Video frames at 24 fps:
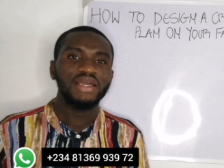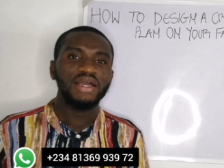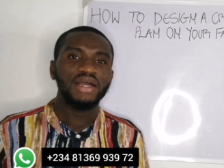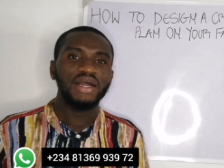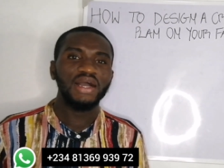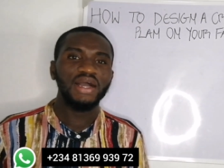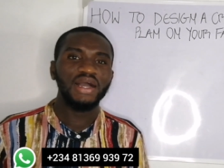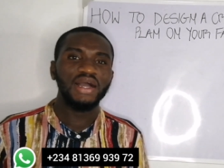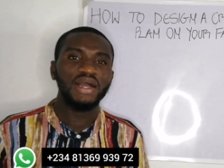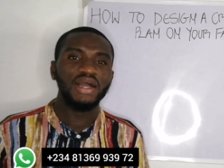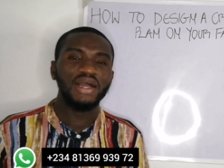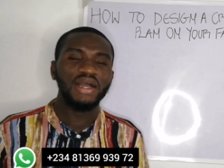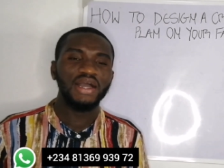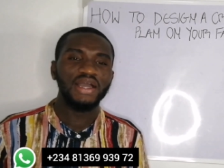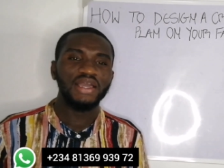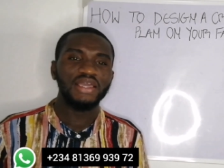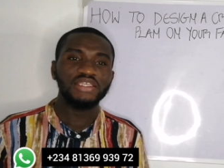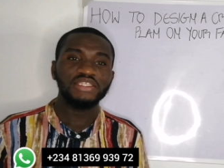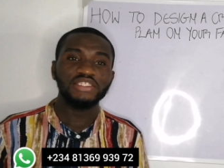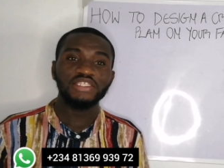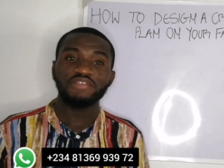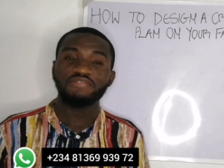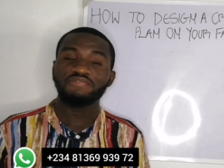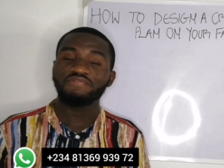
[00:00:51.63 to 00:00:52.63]
uh,
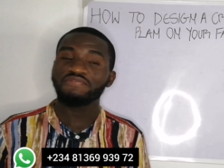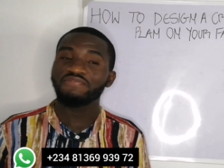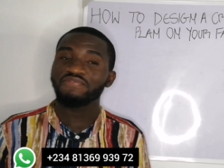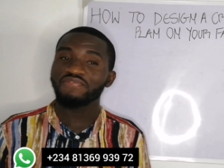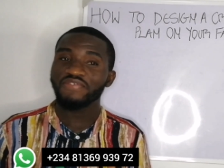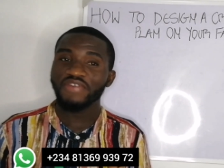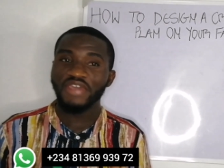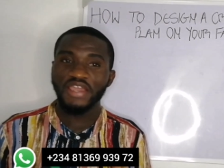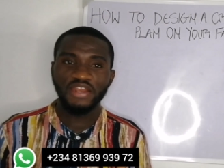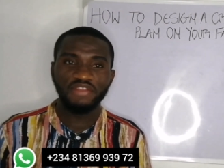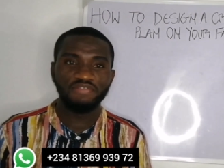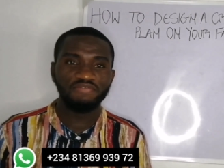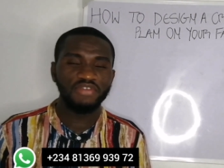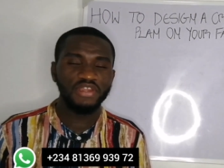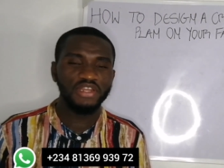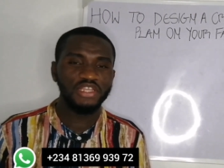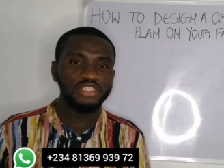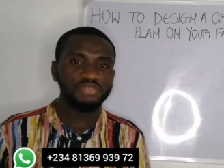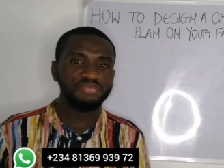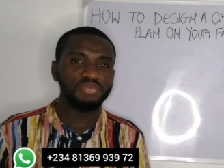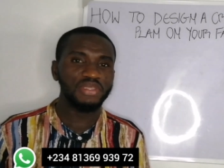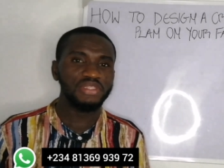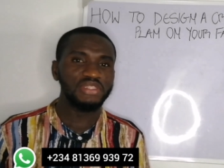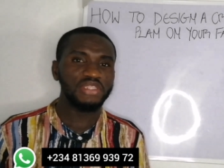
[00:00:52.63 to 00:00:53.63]
is a very, very
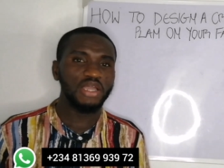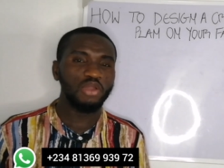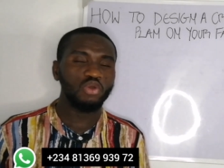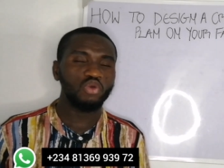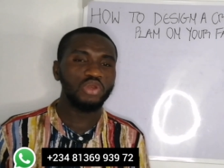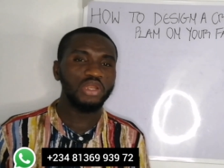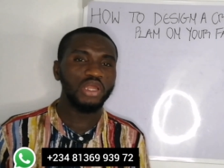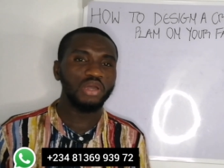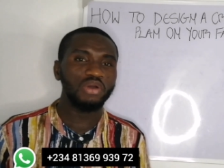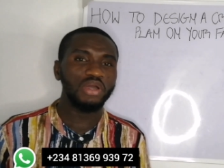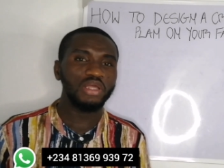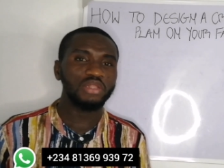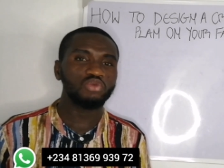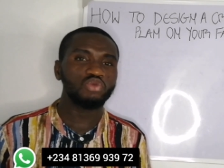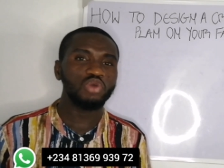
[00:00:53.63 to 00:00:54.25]
spectacular one